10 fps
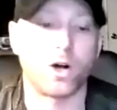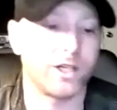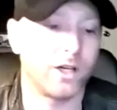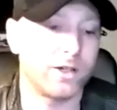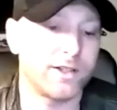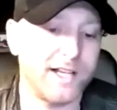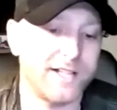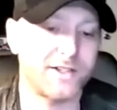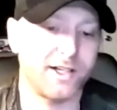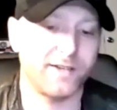
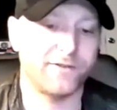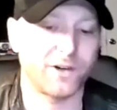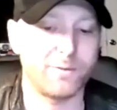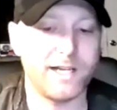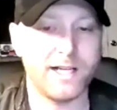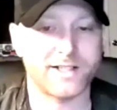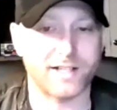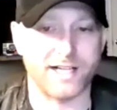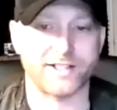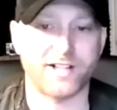It's for me,
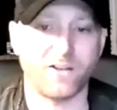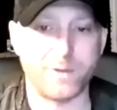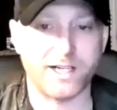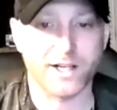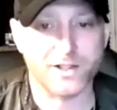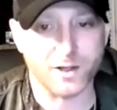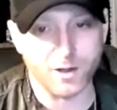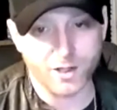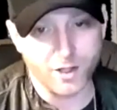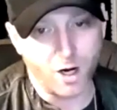it's tough because
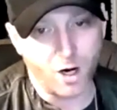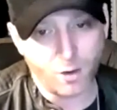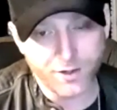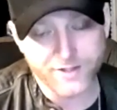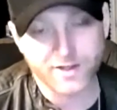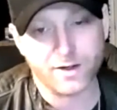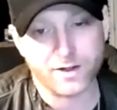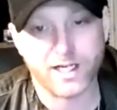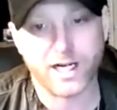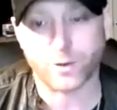all the songs
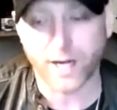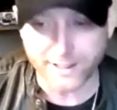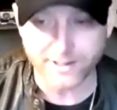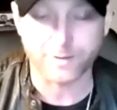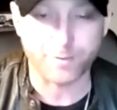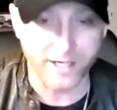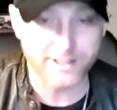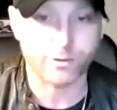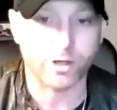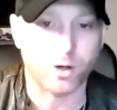that I write and pick
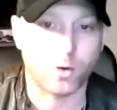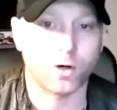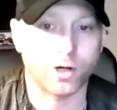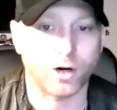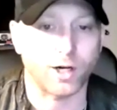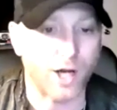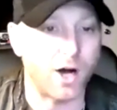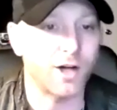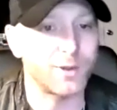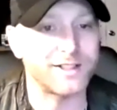to record are a
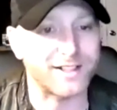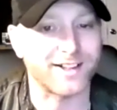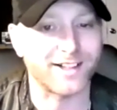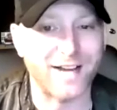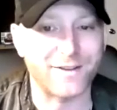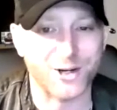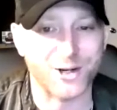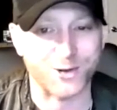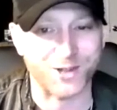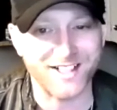conduit to the live
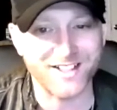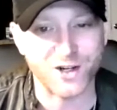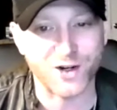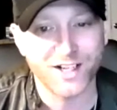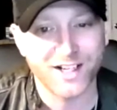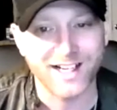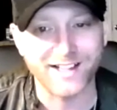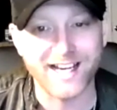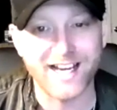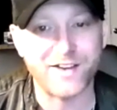show, right? So, and
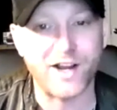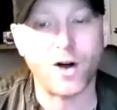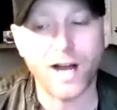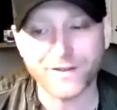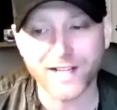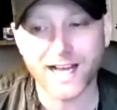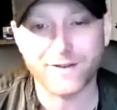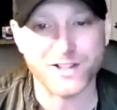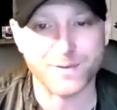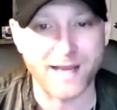they all have to have
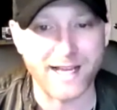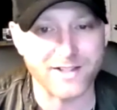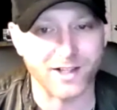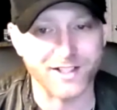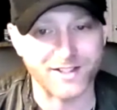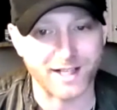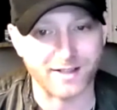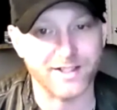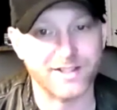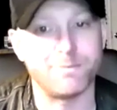a space on the set
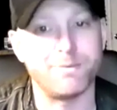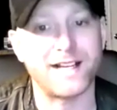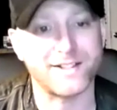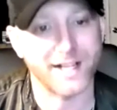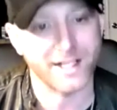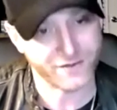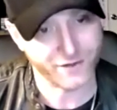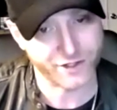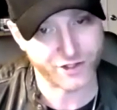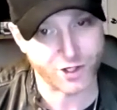list and make sense for
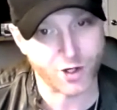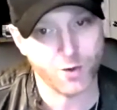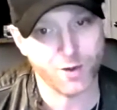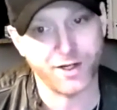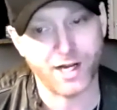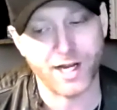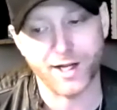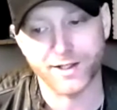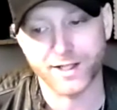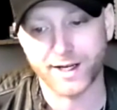the show,
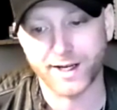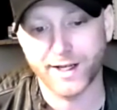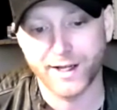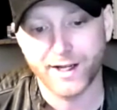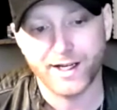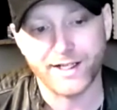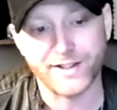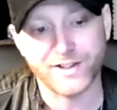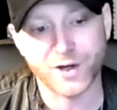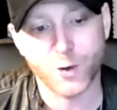and
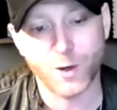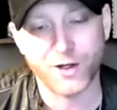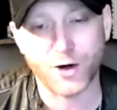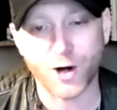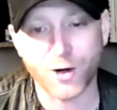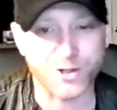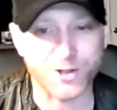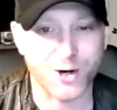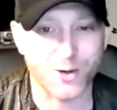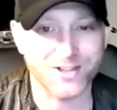so when there are no
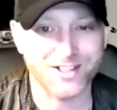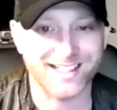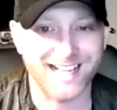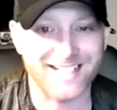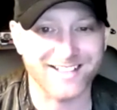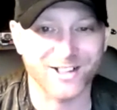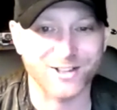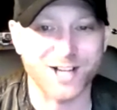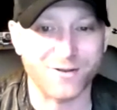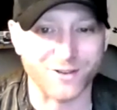shows, it gets a little
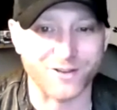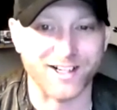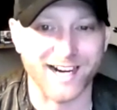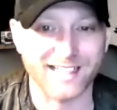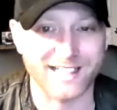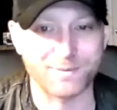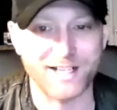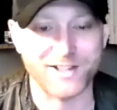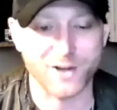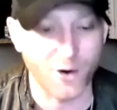tougher for a guy like
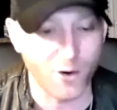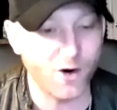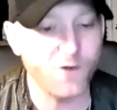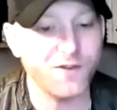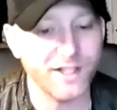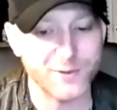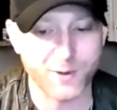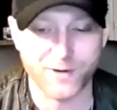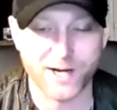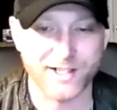me. So hopefully this
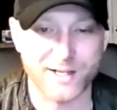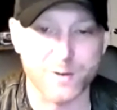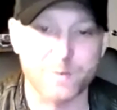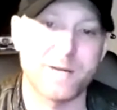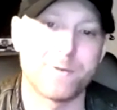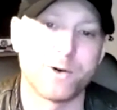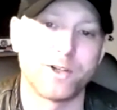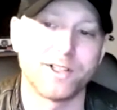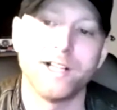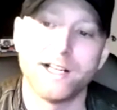one resonates with
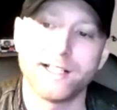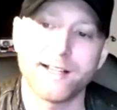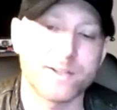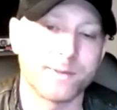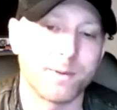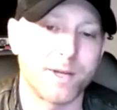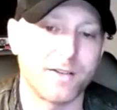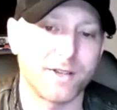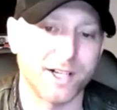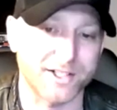people and gives them a bit
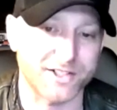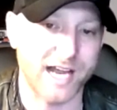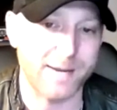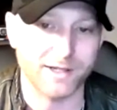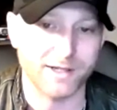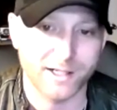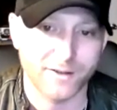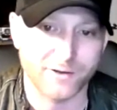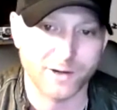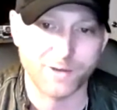of an escape
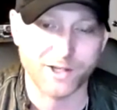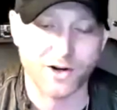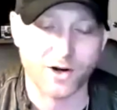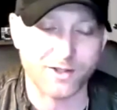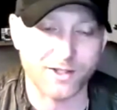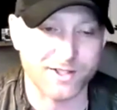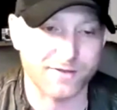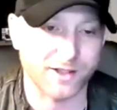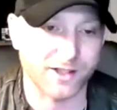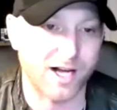from the darkness
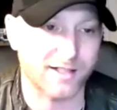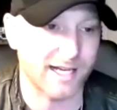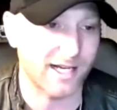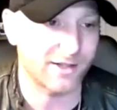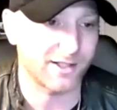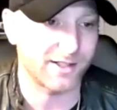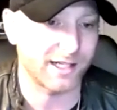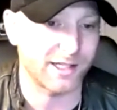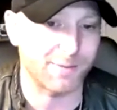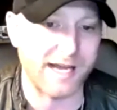of the lockdown
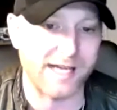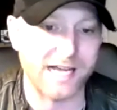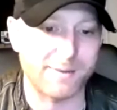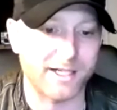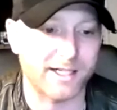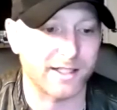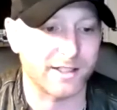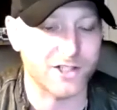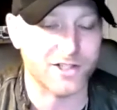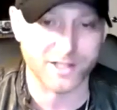and the pandemic, and
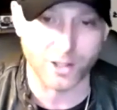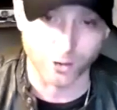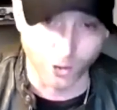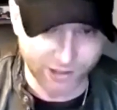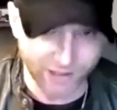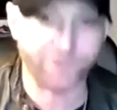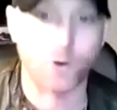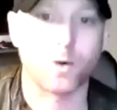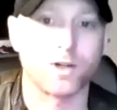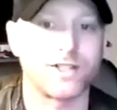just looking
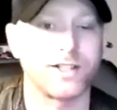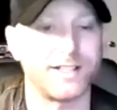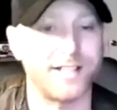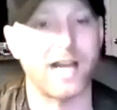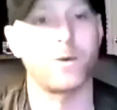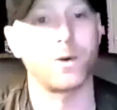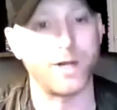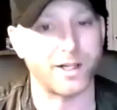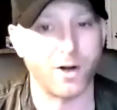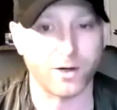forward to the day when we
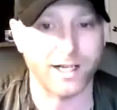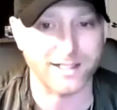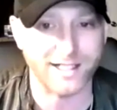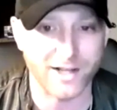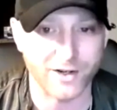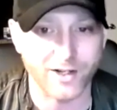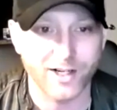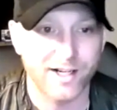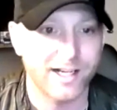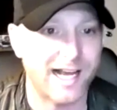can all get together
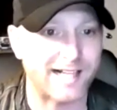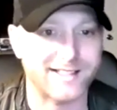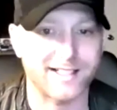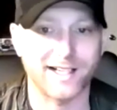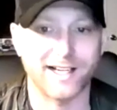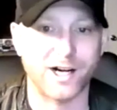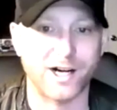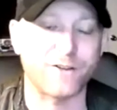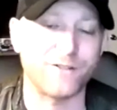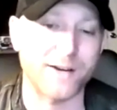at
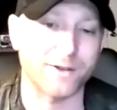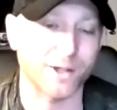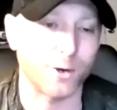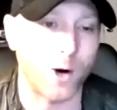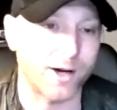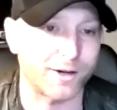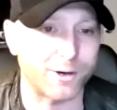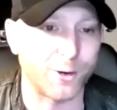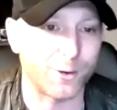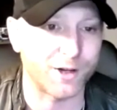our favorite little watering
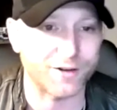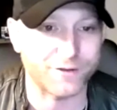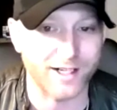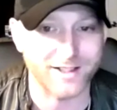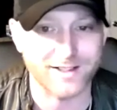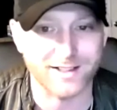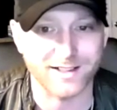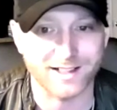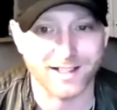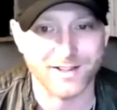hole with our friends
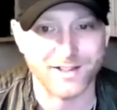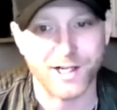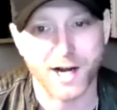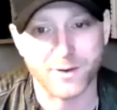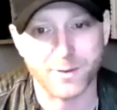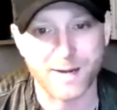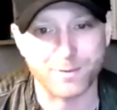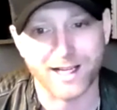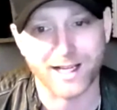and see a cover band play and